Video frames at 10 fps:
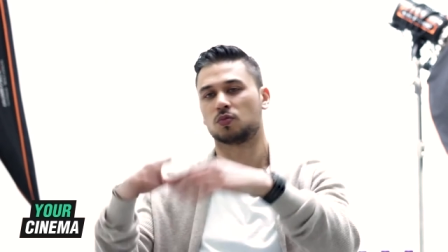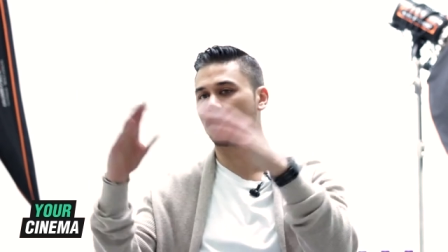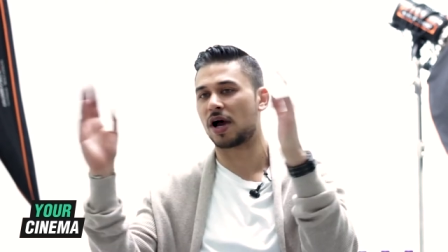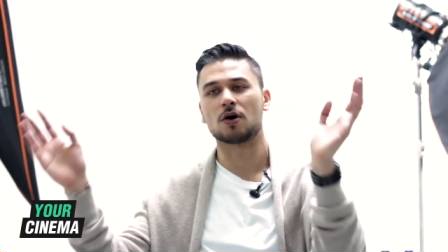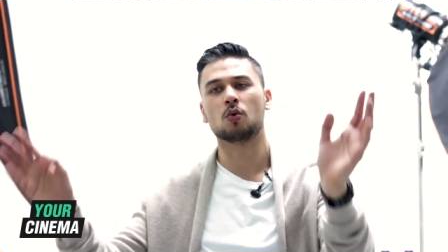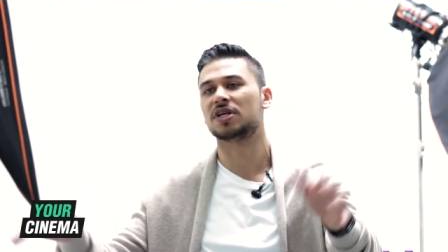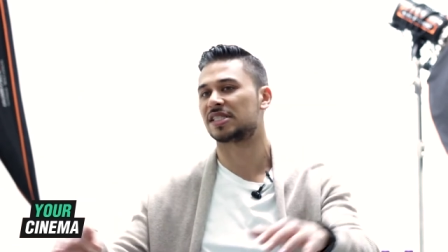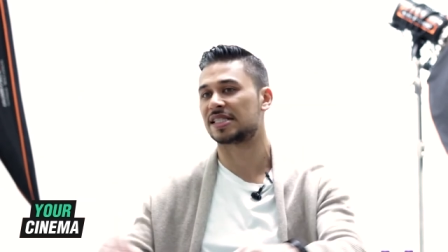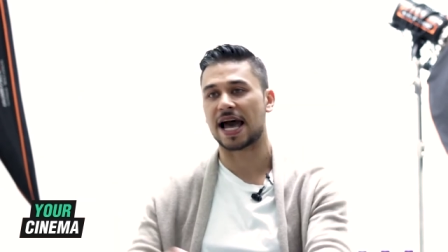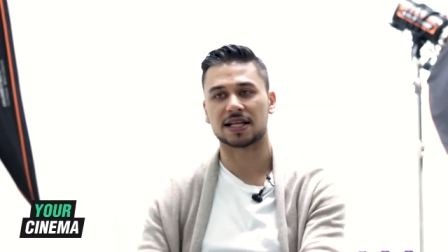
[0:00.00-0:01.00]
what, all the
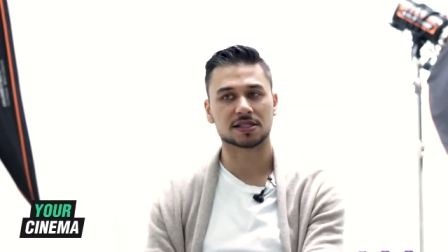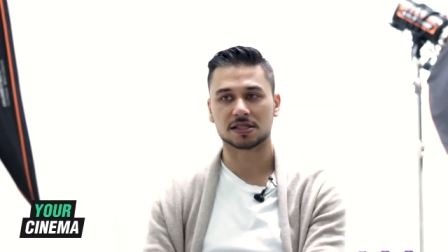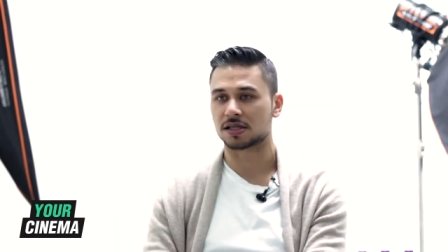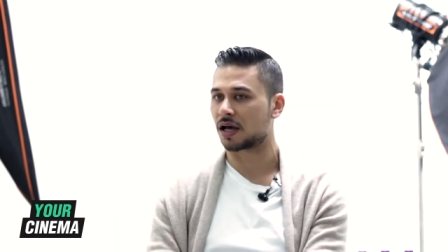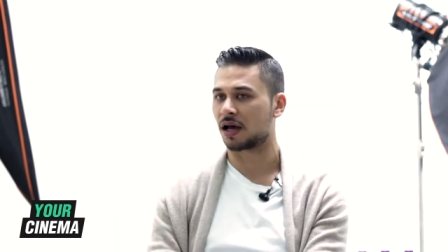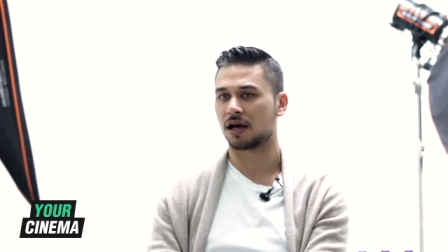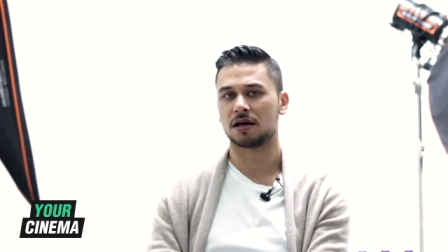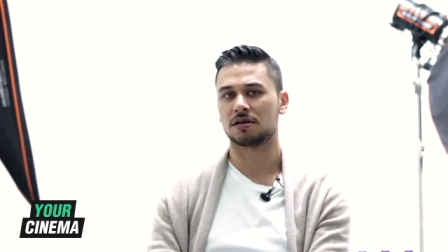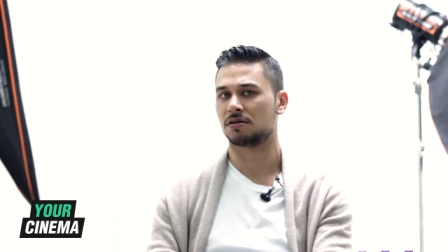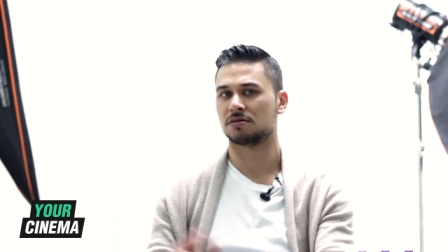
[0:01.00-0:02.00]
stats,
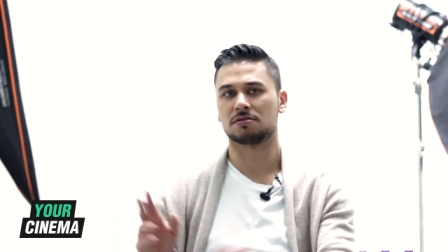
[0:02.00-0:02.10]
uh,